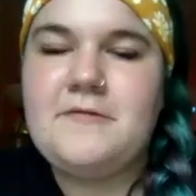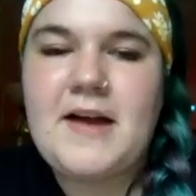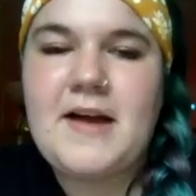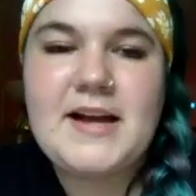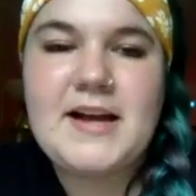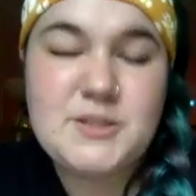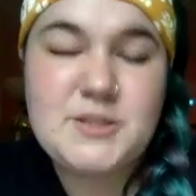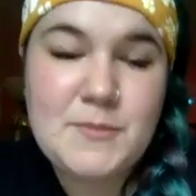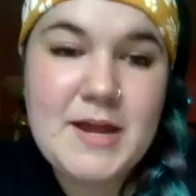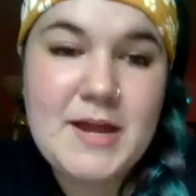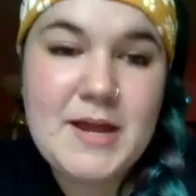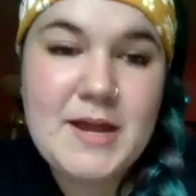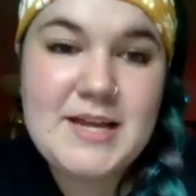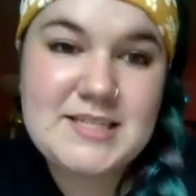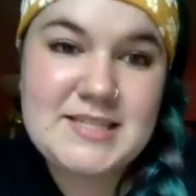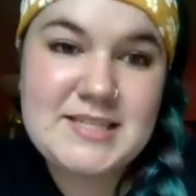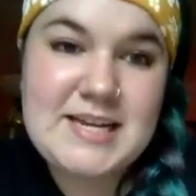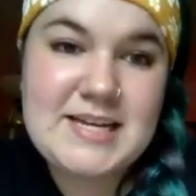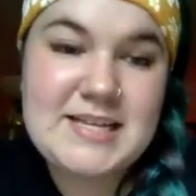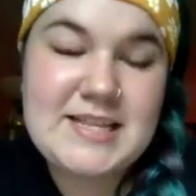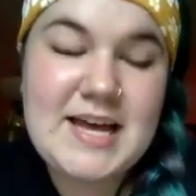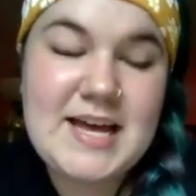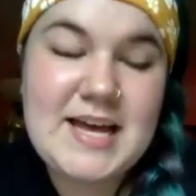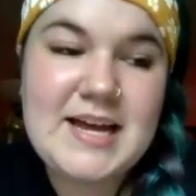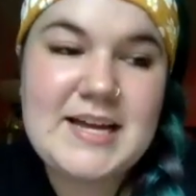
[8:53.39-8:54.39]
fast pace
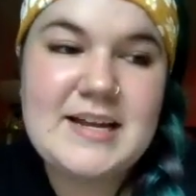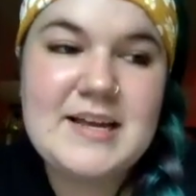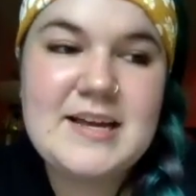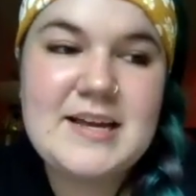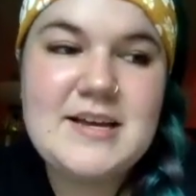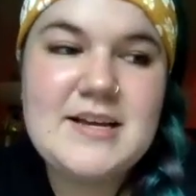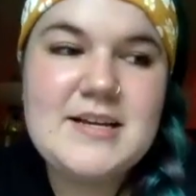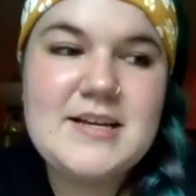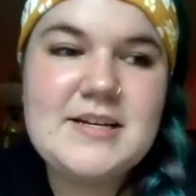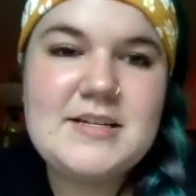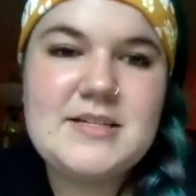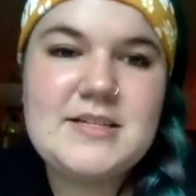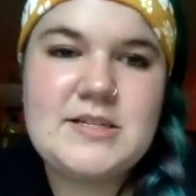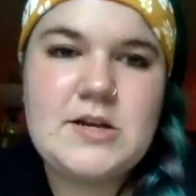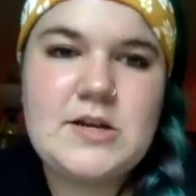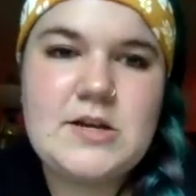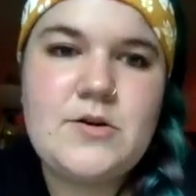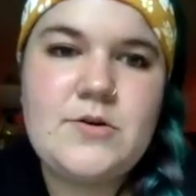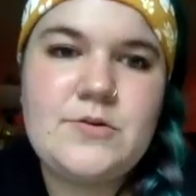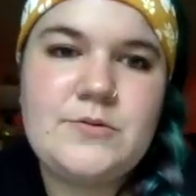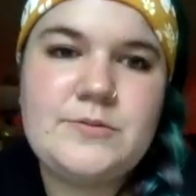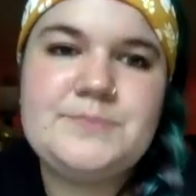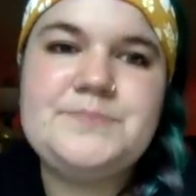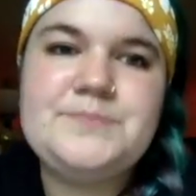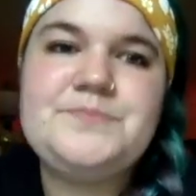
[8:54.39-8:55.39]
like that. So,
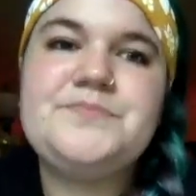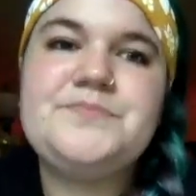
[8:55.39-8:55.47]
yeah, I